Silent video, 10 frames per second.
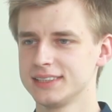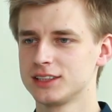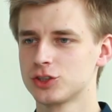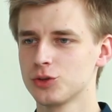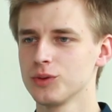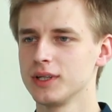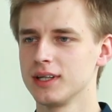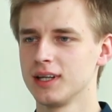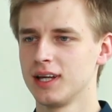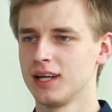is
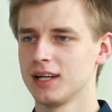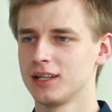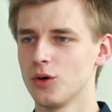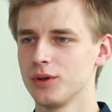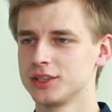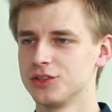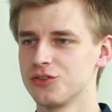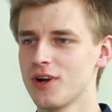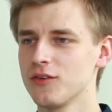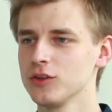truly going to
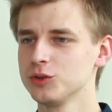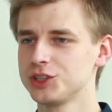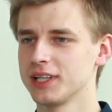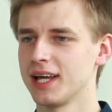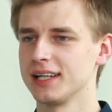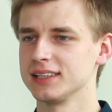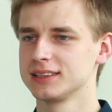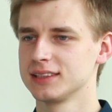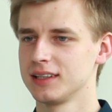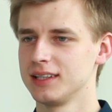
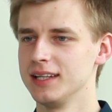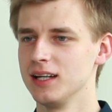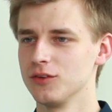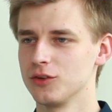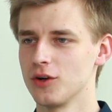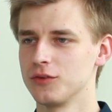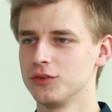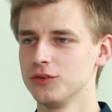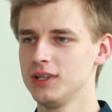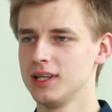revolutionize the delivery of
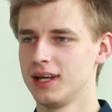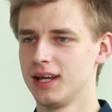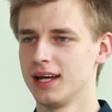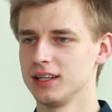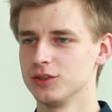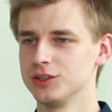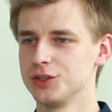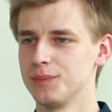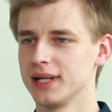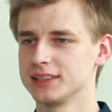food and goods
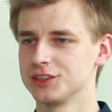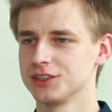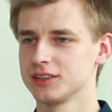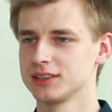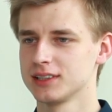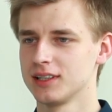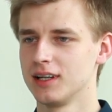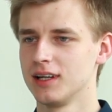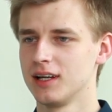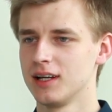to passengers.
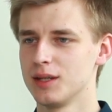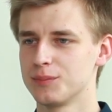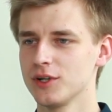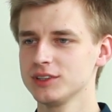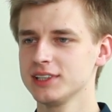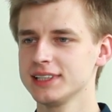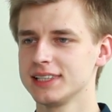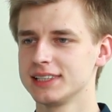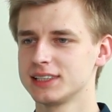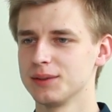The process
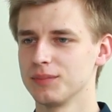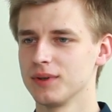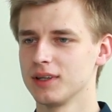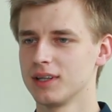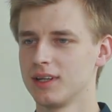is simple.